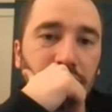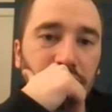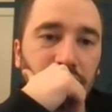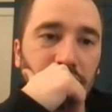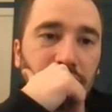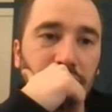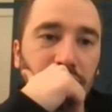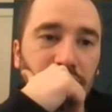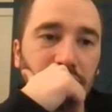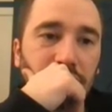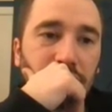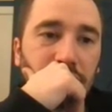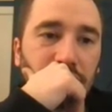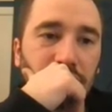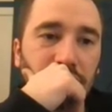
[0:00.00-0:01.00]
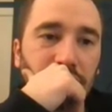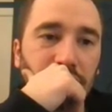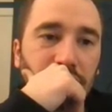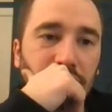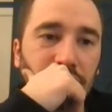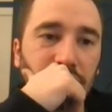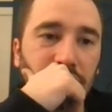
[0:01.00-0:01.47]

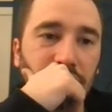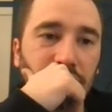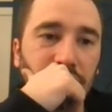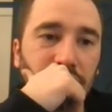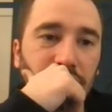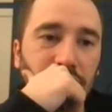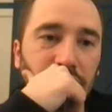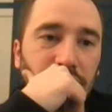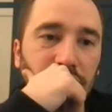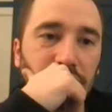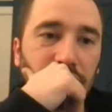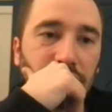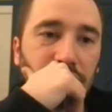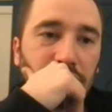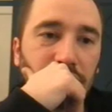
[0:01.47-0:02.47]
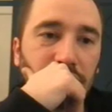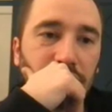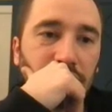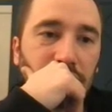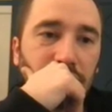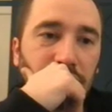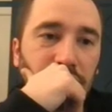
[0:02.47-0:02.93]

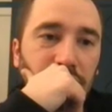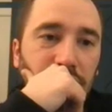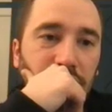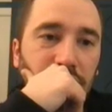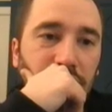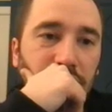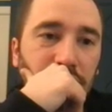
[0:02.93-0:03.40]
The person shown says nothing.